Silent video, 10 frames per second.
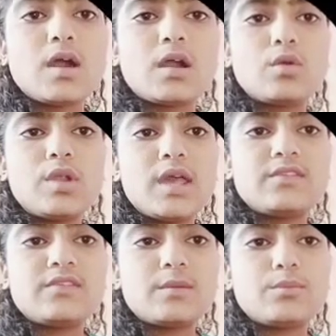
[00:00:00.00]
A good
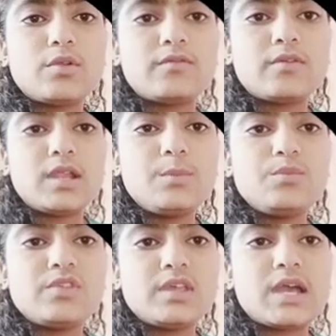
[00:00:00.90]
example of a lip
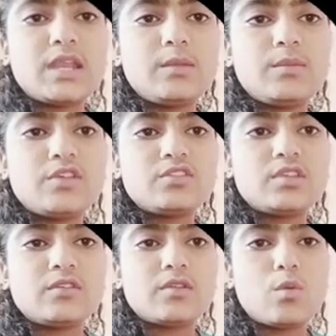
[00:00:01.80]
sync animation
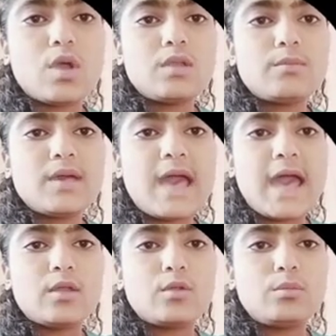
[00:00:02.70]
is the one by
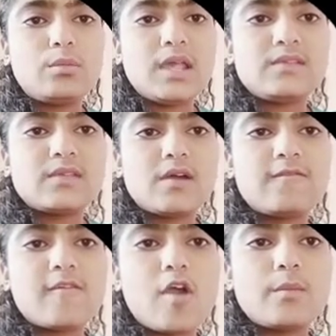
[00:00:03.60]
Aaron Blaise, a
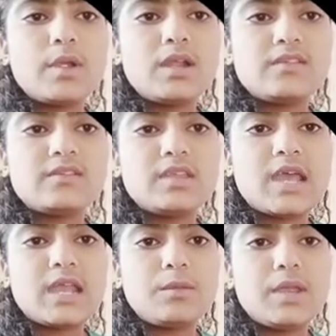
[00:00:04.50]
former Disney
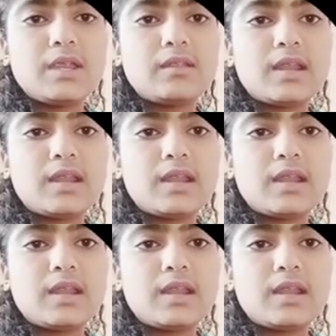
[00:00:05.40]
animator